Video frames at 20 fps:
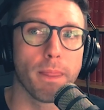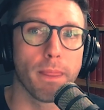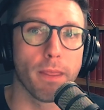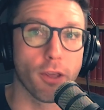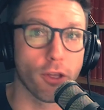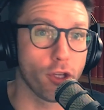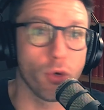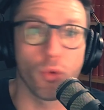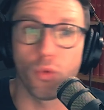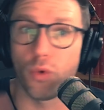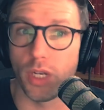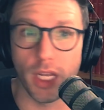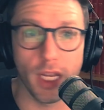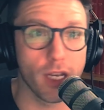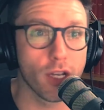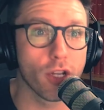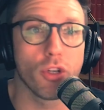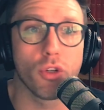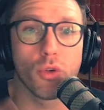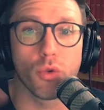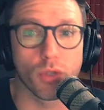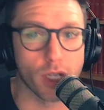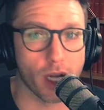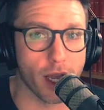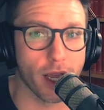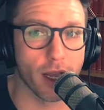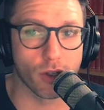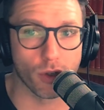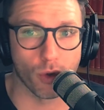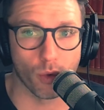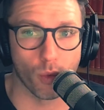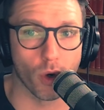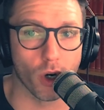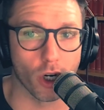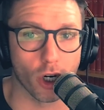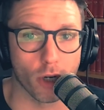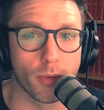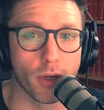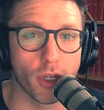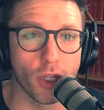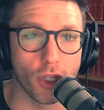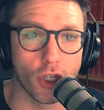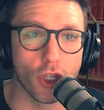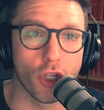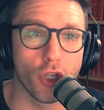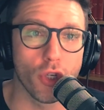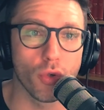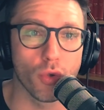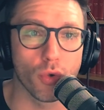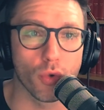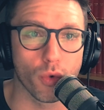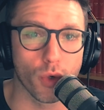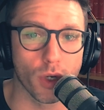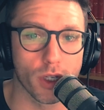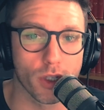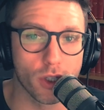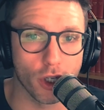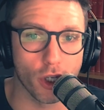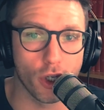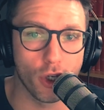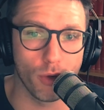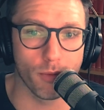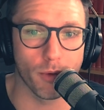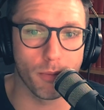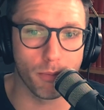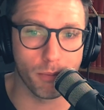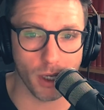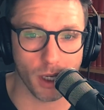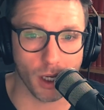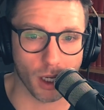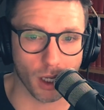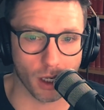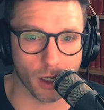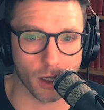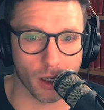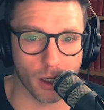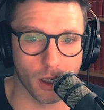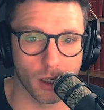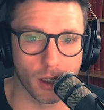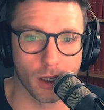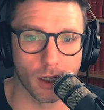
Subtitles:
you need a new diet to work, but you as a human being